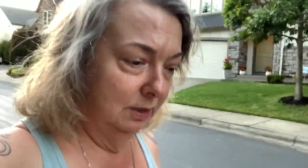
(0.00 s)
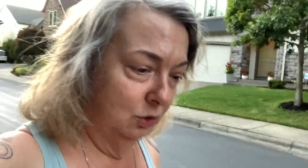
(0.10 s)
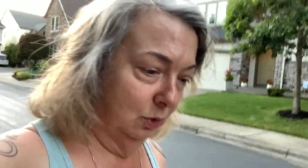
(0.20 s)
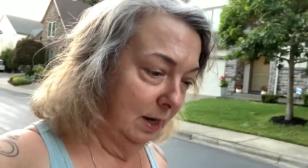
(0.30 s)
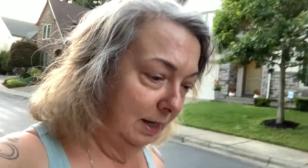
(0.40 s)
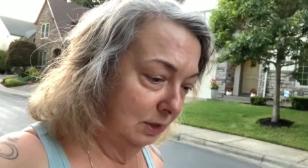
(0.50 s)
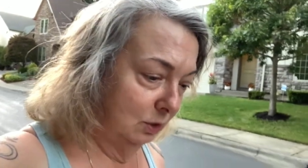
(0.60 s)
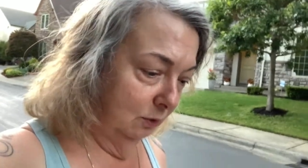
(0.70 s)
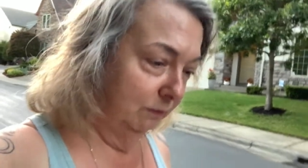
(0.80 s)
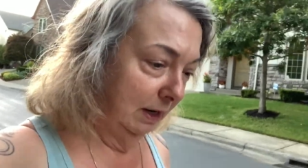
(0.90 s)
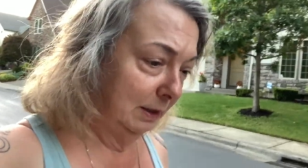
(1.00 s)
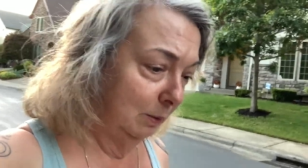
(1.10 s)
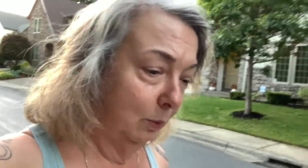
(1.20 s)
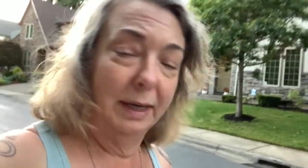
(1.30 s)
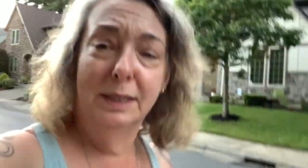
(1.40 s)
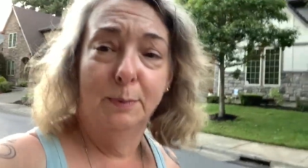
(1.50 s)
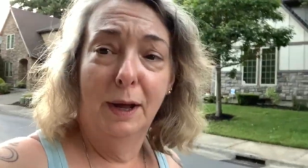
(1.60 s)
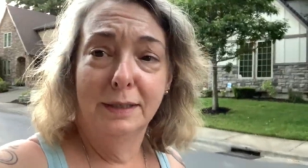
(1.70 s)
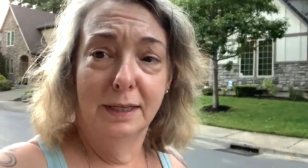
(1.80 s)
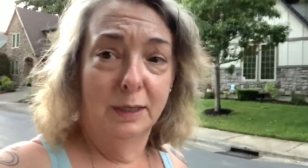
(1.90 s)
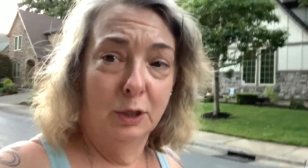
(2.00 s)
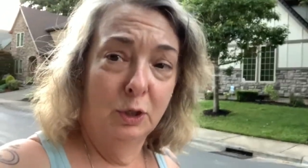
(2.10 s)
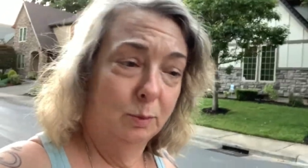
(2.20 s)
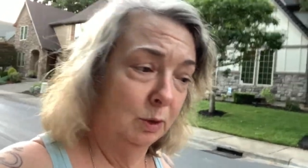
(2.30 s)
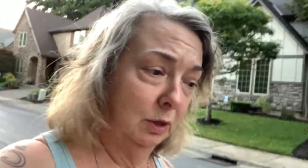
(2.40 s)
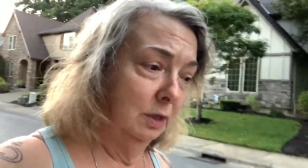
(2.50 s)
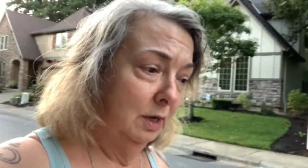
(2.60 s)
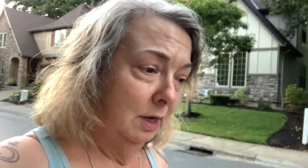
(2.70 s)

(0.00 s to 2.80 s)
trying to find the bright spots and the humor